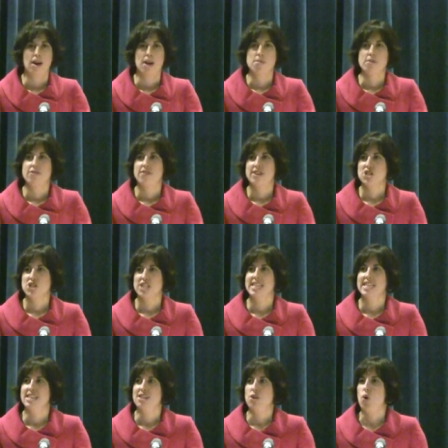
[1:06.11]
I'm
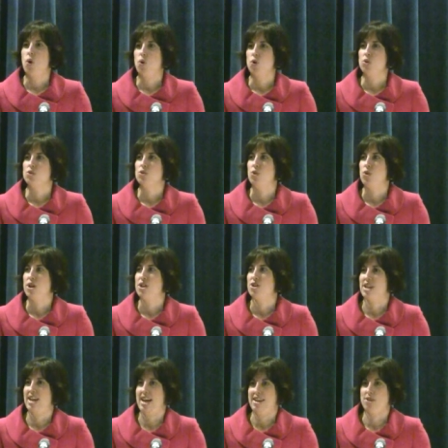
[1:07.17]
officially in the old
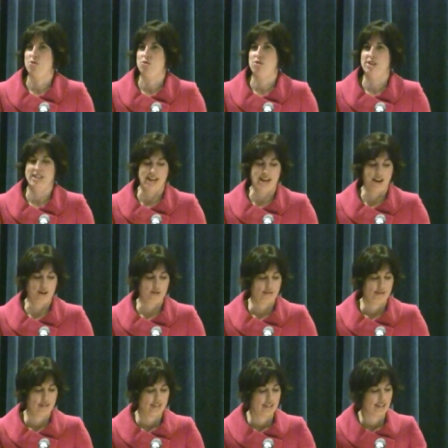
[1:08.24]
lawyer category now.
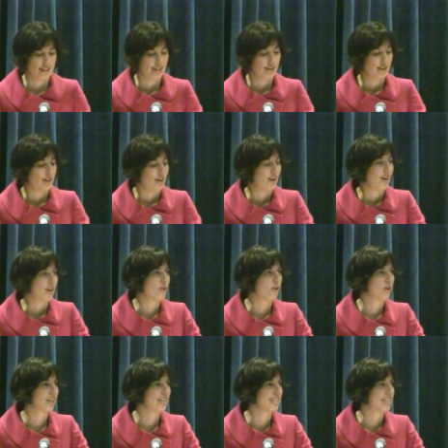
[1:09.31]

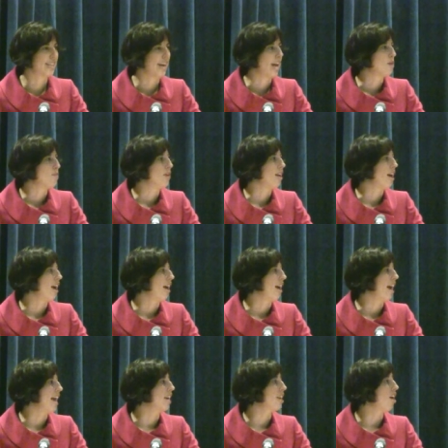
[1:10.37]
According to the
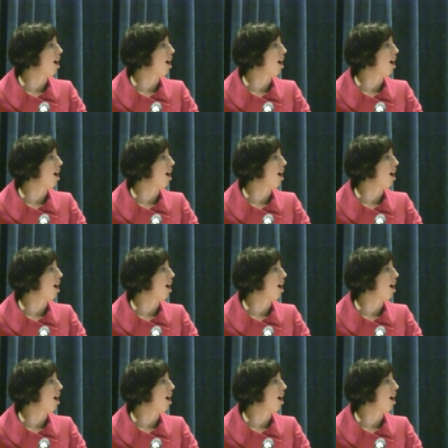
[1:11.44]
ABA, a